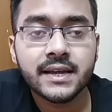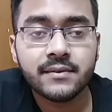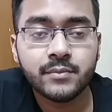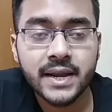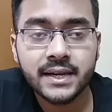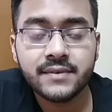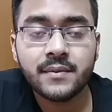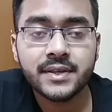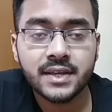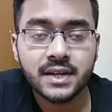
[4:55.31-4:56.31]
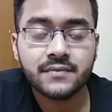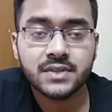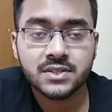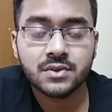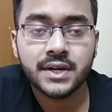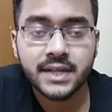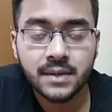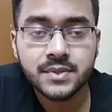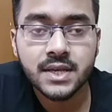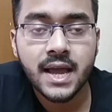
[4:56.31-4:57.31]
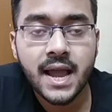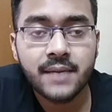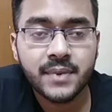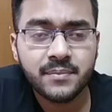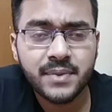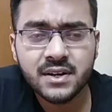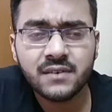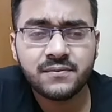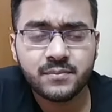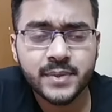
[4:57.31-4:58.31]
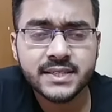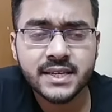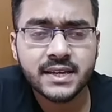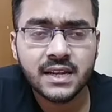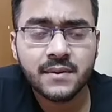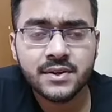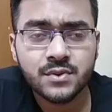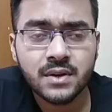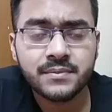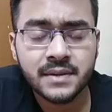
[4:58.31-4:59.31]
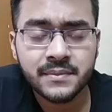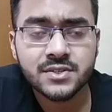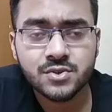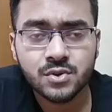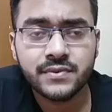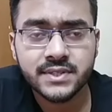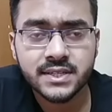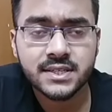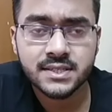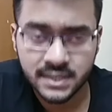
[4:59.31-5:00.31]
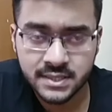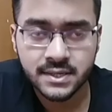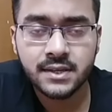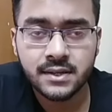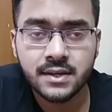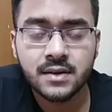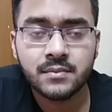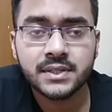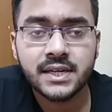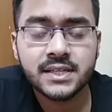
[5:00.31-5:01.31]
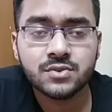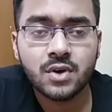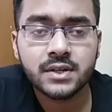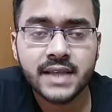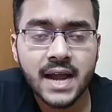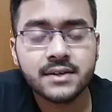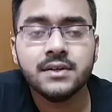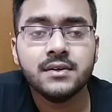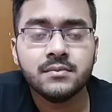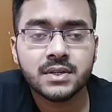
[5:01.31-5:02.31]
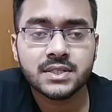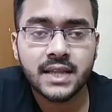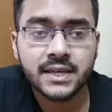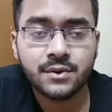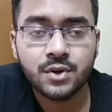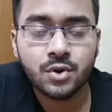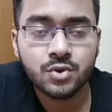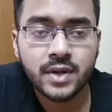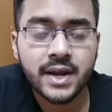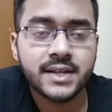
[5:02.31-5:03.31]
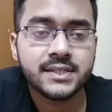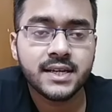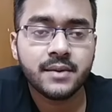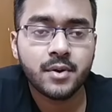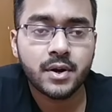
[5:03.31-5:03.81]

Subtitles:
Mainly from engineering physics only it comes. A bit of basic 11, 12, 10 plus 2 physics is necessary, but that is not that much like you will go to the IITJ level or